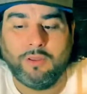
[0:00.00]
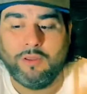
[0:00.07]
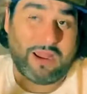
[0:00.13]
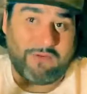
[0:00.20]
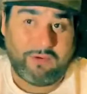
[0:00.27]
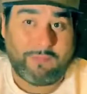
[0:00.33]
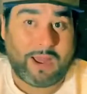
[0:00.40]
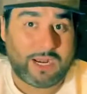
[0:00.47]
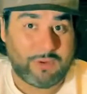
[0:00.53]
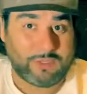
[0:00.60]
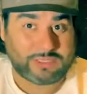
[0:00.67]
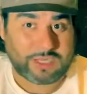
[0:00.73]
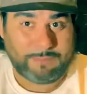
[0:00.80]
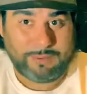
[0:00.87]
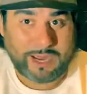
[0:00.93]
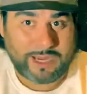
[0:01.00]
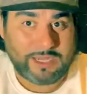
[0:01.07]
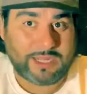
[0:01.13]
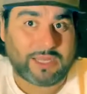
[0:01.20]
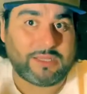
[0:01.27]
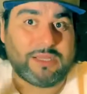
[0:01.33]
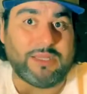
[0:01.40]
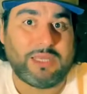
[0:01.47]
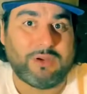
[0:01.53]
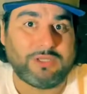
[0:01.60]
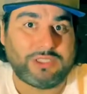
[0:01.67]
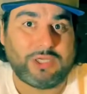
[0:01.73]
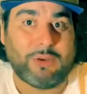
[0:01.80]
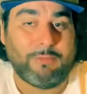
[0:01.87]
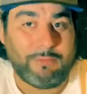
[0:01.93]
Everybody was complaining that the
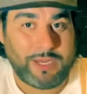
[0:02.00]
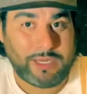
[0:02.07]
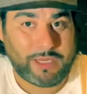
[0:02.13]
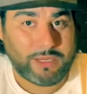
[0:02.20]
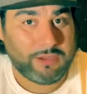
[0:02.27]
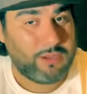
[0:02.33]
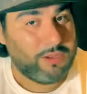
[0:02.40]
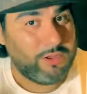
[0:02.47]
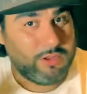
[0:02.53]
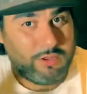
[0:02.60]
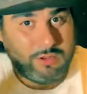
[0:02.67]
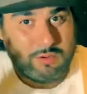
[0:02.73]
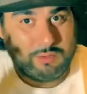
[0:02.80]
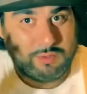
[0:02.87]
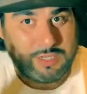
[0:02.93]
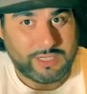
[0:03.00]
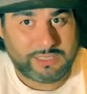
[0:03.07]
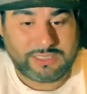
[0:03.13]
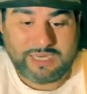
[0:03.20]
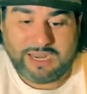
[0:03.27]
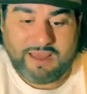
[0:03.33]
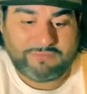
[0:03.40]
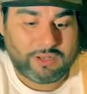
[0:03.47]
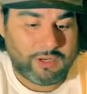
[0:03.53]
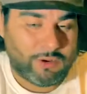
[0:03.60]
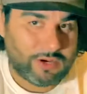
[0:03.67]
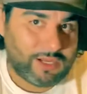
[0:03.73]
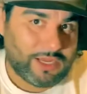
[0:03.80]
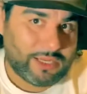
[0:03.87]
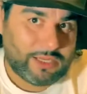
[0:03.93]
NeoGeo Mini didn't have the little
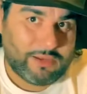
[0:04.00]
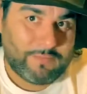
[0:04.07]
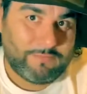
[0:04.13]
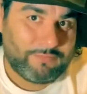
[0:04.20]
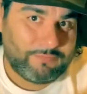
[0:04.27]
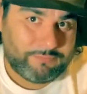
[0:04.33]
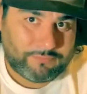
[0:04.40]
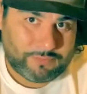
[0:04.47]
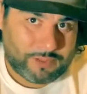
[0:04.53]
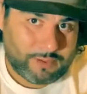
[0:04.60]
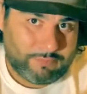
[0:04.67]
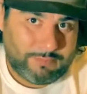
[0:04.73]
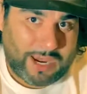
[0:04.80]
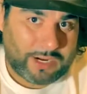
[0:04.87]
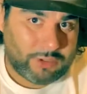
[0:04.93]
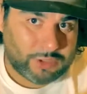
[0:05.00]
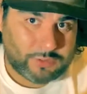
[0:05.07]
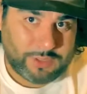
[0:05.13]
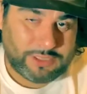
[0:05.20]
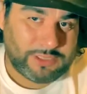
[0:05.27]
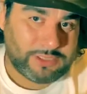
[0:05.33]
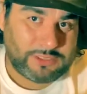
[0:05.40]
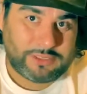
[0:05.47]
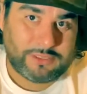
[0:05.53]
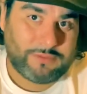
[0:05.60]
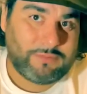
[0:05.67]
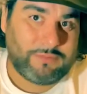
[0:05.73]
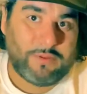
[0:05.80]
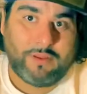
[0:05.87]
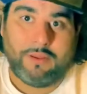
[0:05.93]
clicky macro switches,
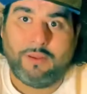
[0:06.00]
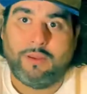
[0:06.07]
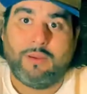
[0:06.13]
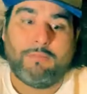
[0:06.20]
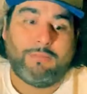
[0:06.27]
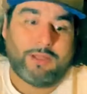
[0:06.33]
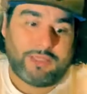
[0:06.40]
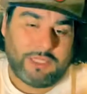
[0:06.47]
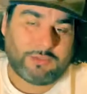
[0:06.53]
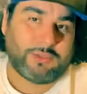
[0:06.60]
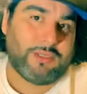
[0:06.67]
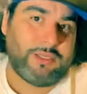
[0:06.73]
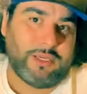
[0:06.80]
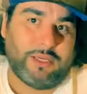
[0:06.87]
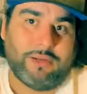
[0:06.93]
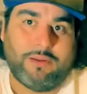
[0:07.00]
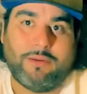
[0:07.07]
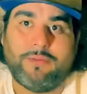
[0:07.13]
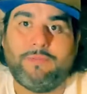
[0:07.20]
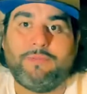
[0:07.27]
but this one did.